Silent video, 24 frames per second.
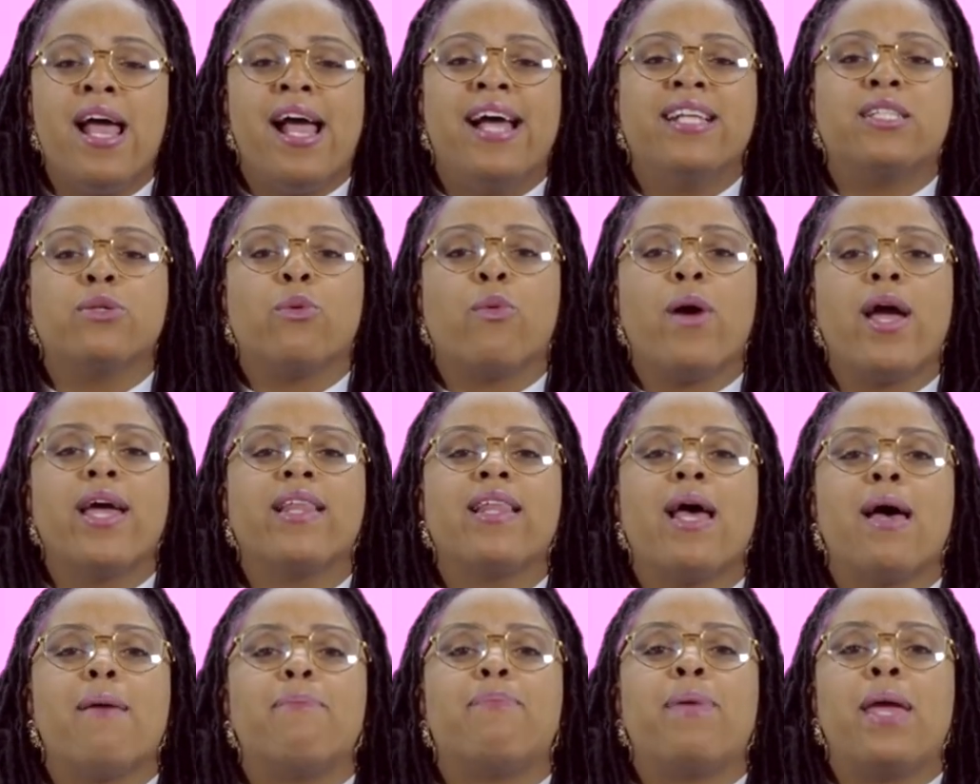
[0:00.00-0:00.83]
It's a way
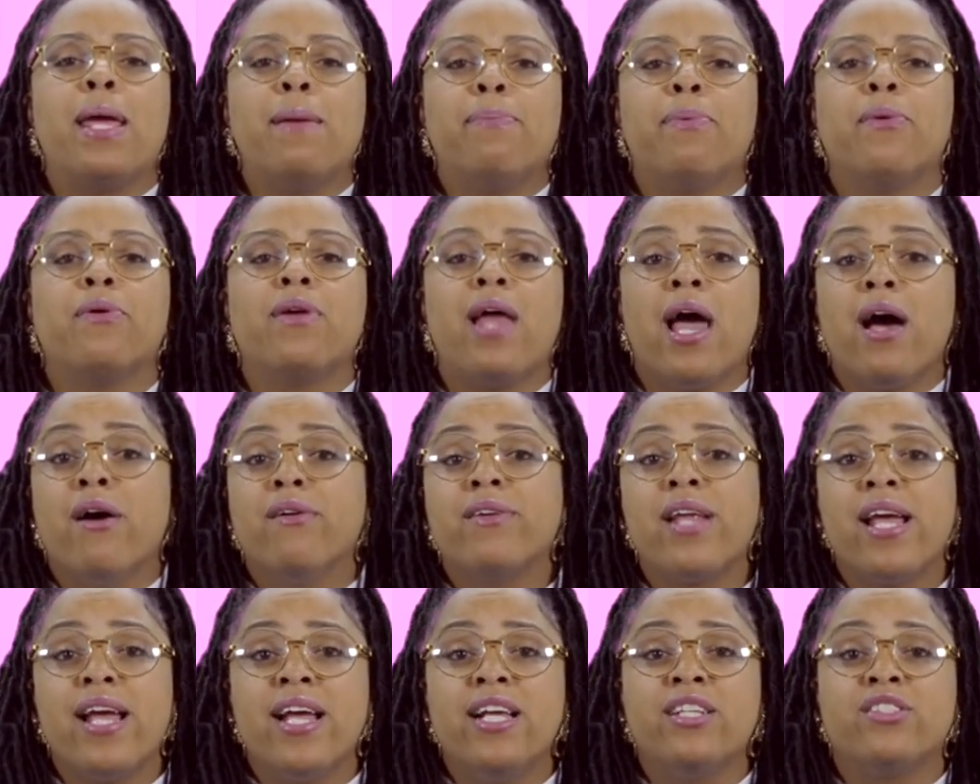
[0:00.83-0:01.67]
that people
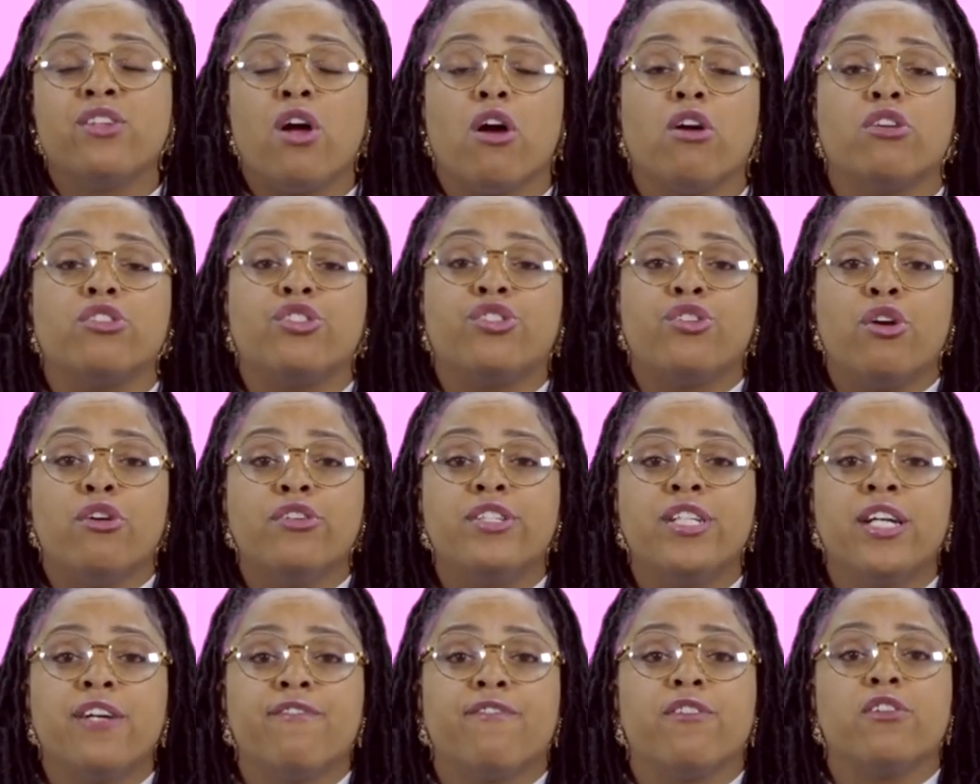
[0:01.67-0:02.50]
nowadays are
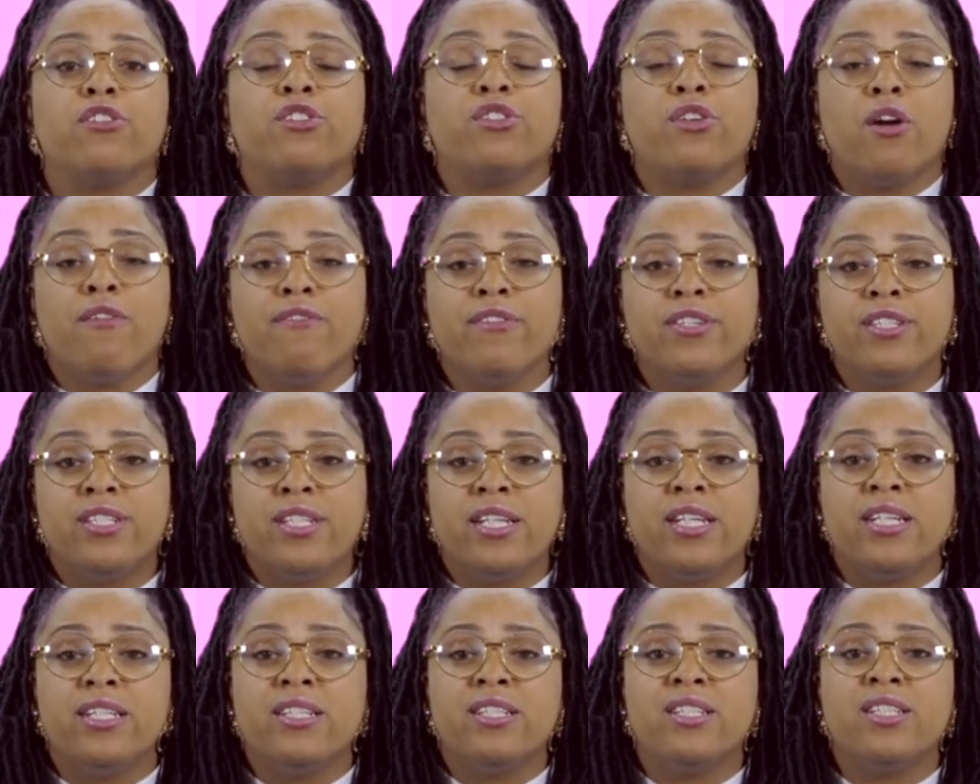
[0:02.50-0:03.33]
searching for
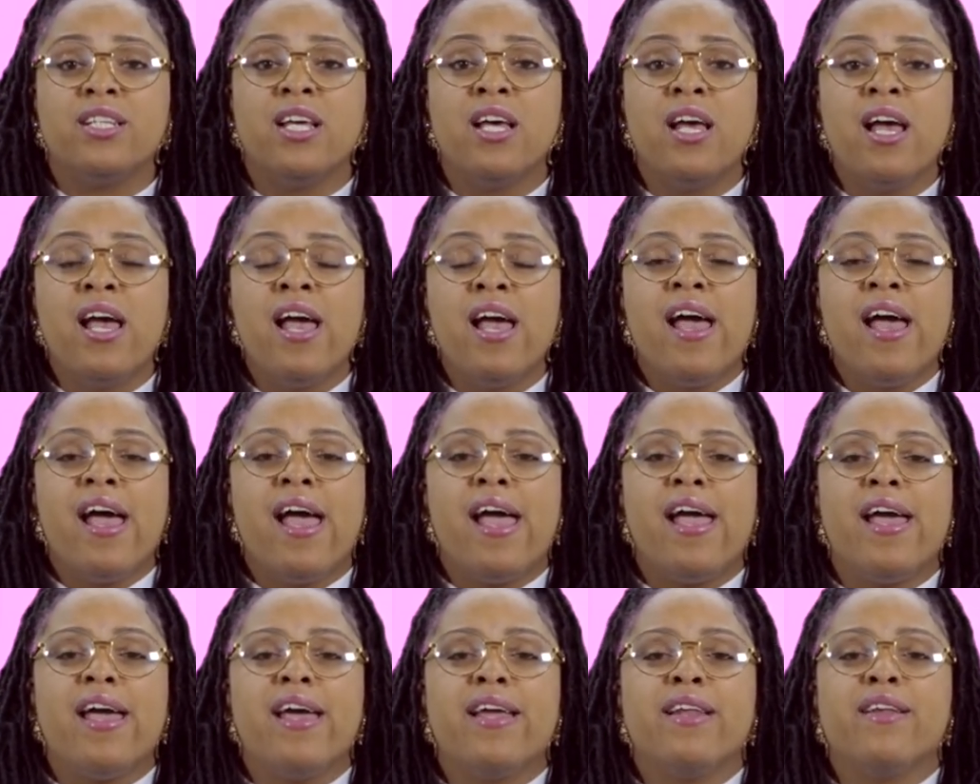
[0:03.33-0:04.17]
services
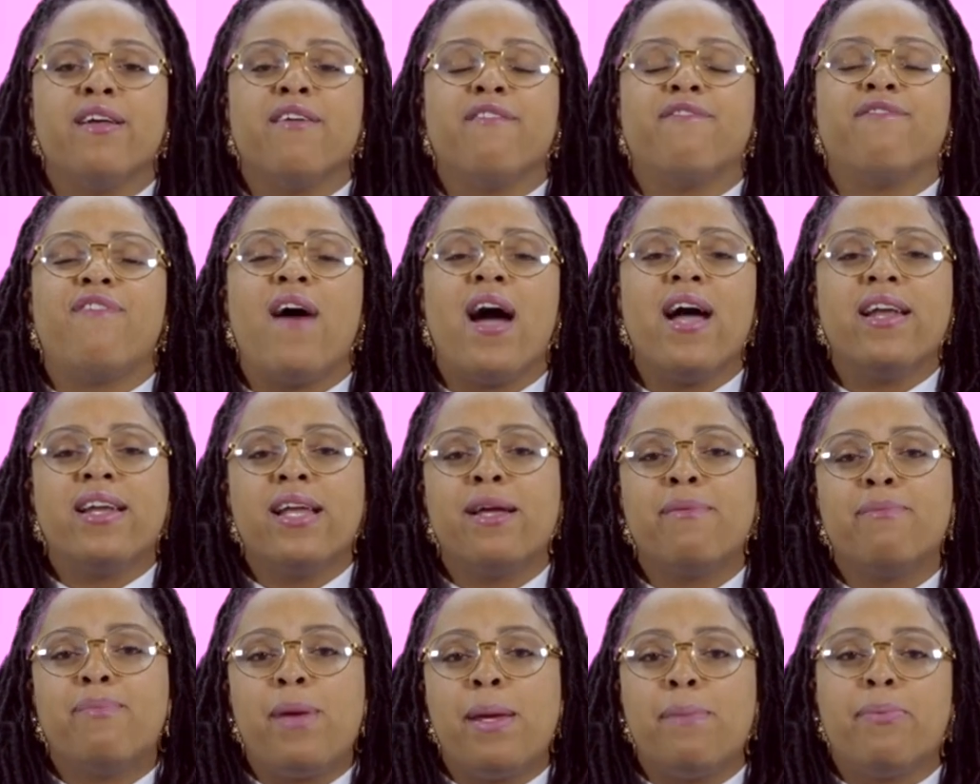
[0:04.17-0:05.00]
and
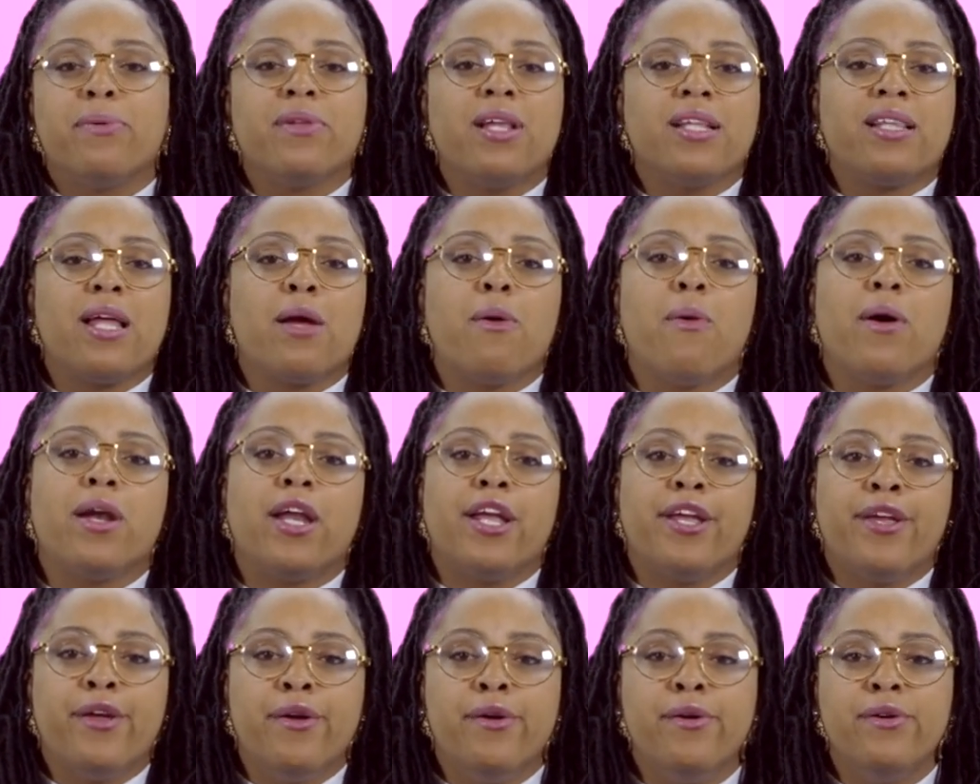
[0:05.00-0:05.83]
finding people that they want
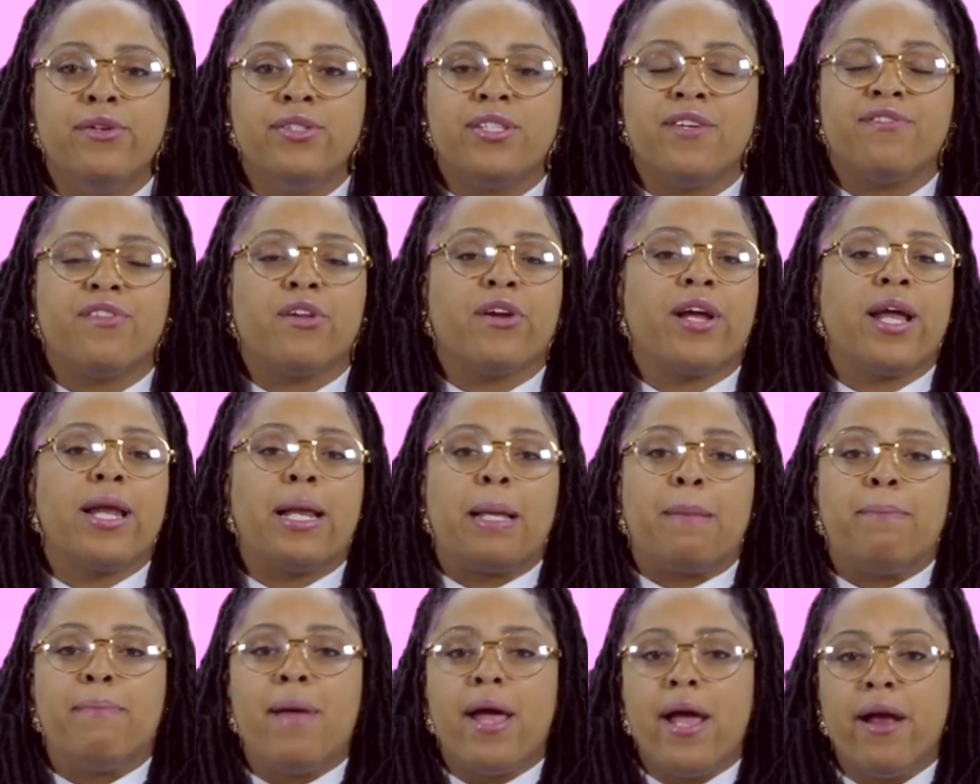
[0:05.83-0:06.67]
to use if they're
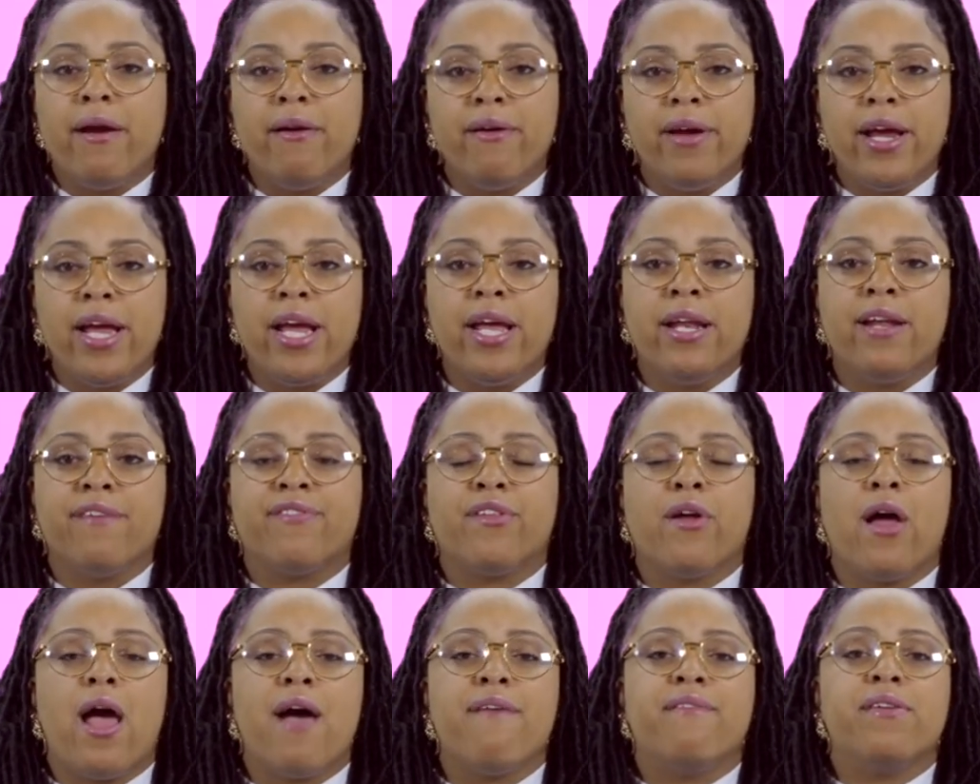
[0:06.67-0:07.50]
getting married, if
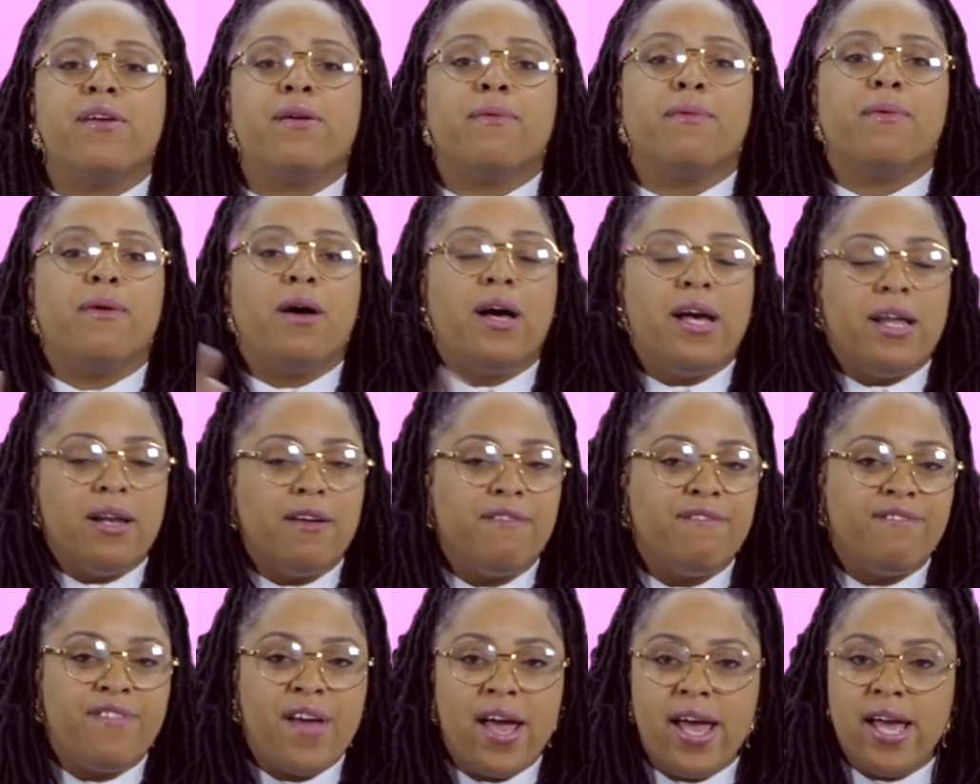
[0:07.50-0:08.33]
they're having an
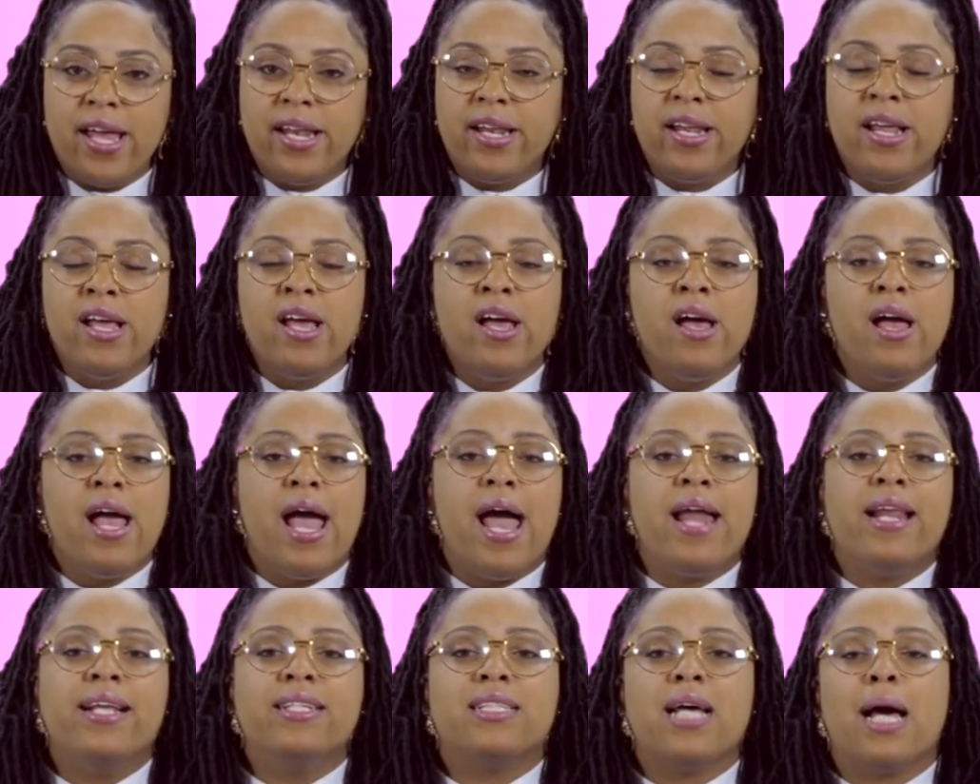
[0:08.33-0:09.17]
event,
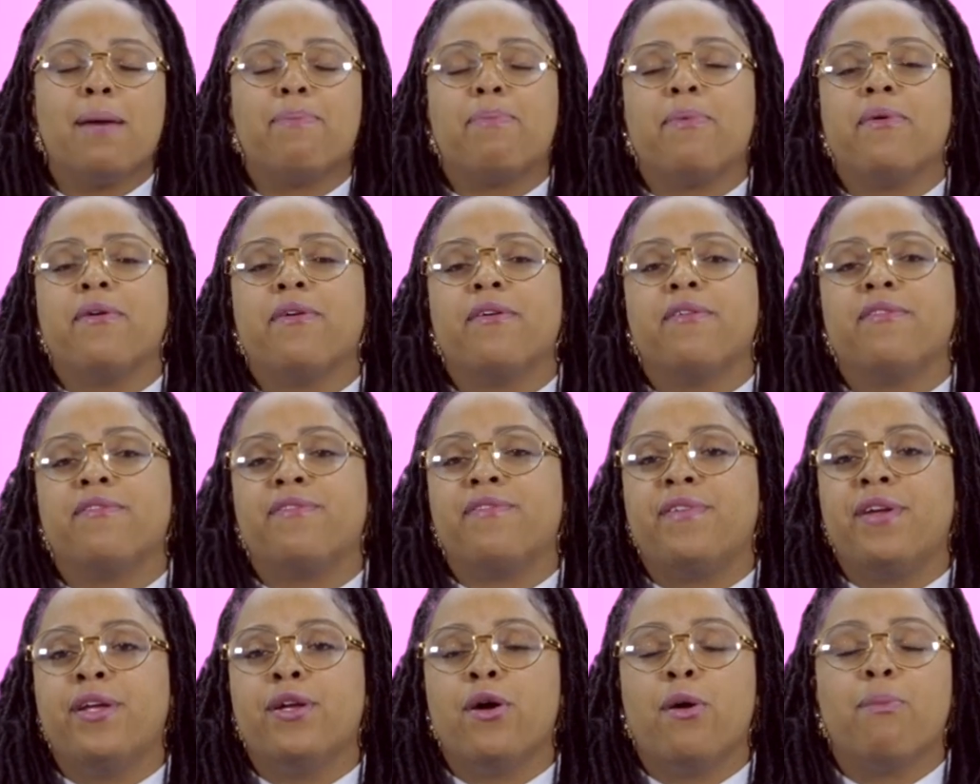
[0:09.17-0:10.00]
any type of
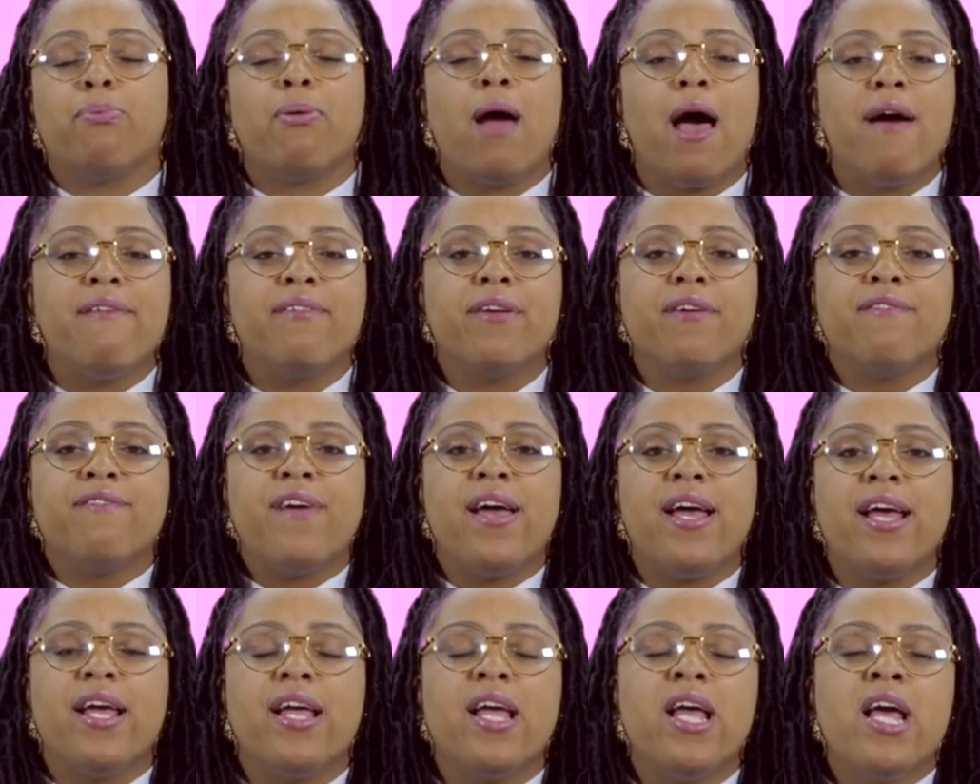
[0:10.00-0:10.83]
private
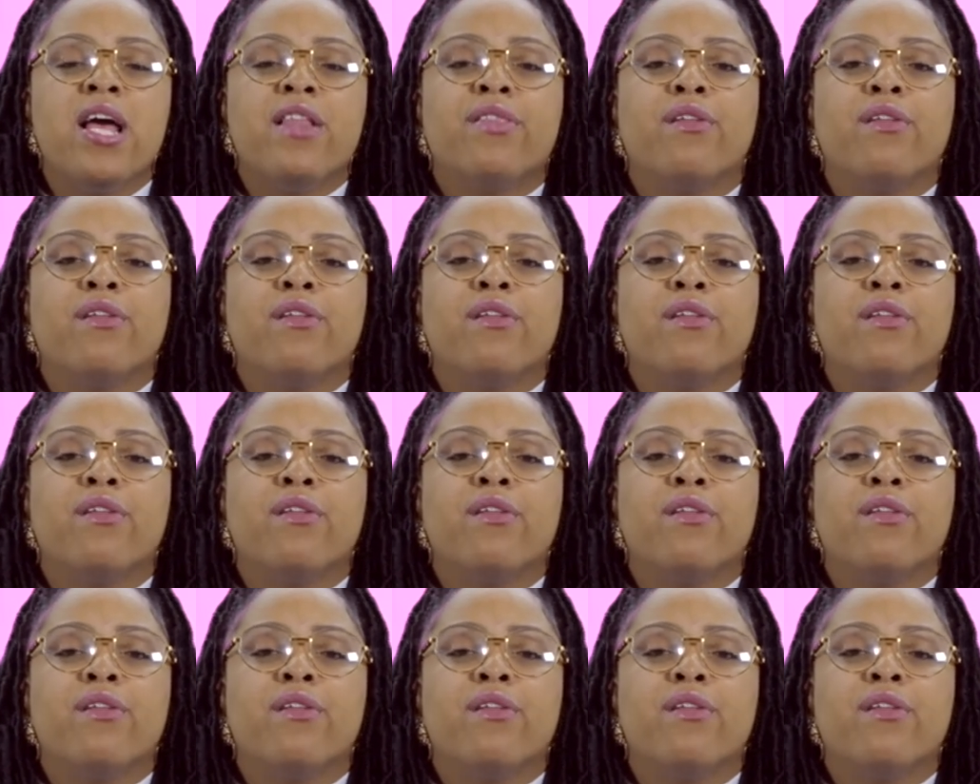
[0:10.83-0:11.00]
event.